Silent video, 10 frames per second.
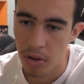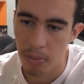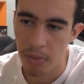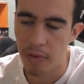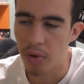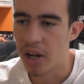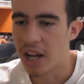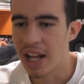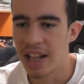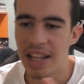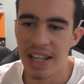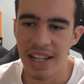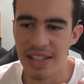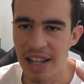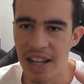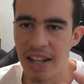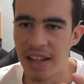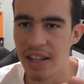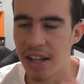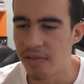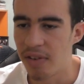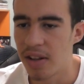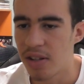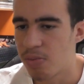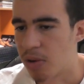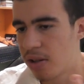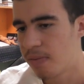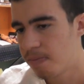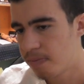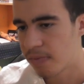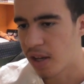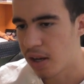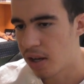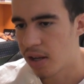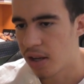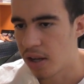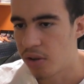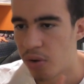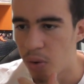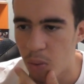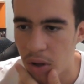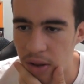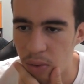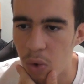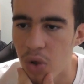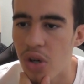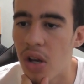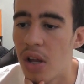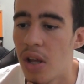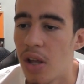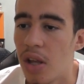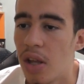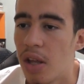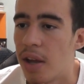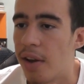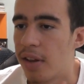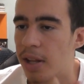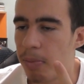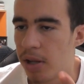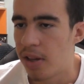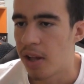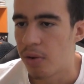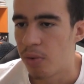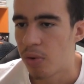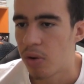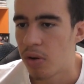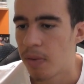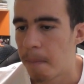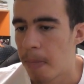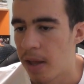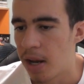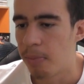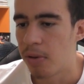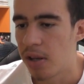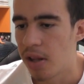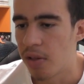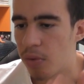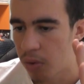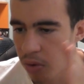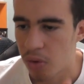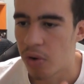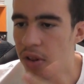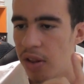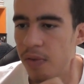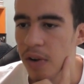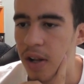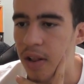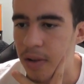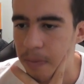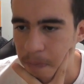Before I had a slight advantage, but I don't know what it was. And then he played the other rook, and I played the other rook on the d file.